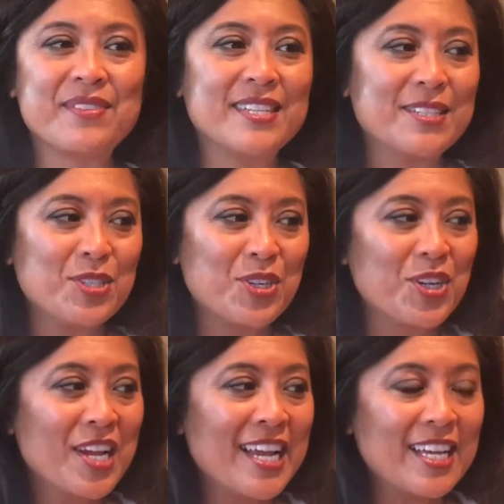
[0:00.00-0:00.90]
Does
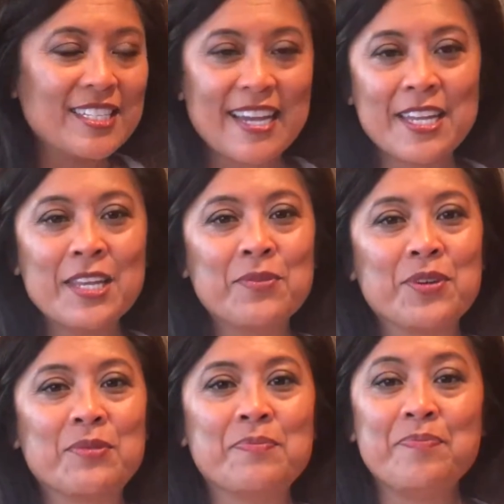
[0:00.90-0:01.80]
your dining
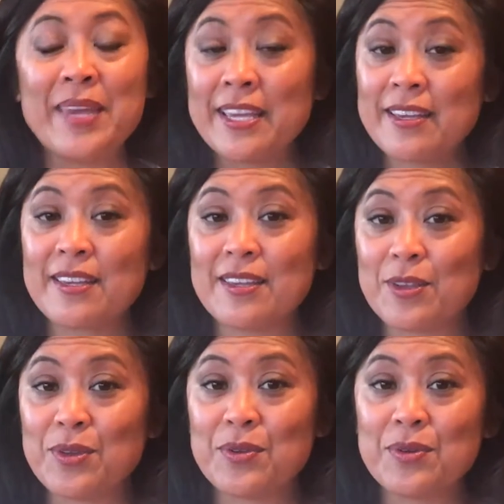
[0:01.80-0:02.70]
room make
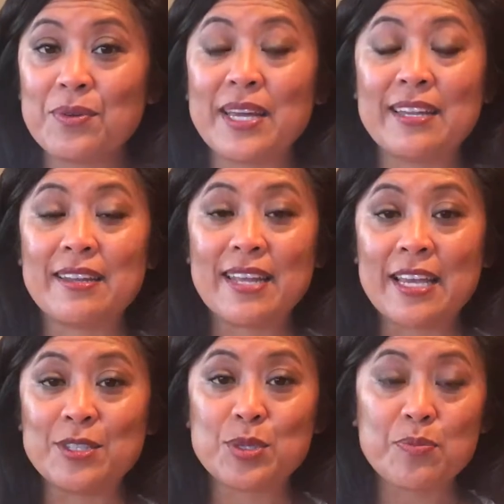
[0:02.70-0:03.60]
you
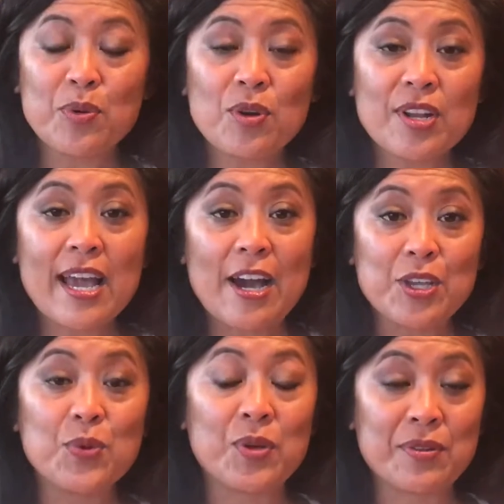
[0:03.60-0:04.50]
and support how
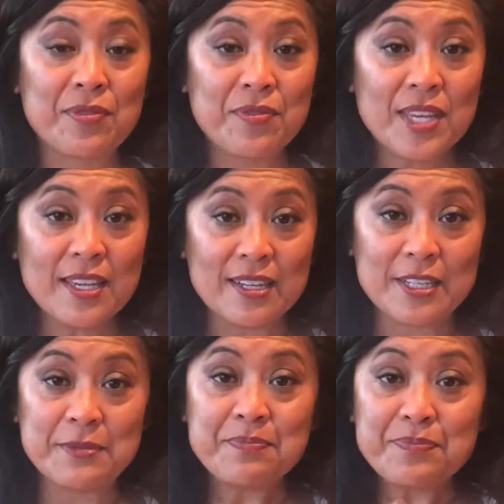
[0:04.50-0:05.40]
you want to feel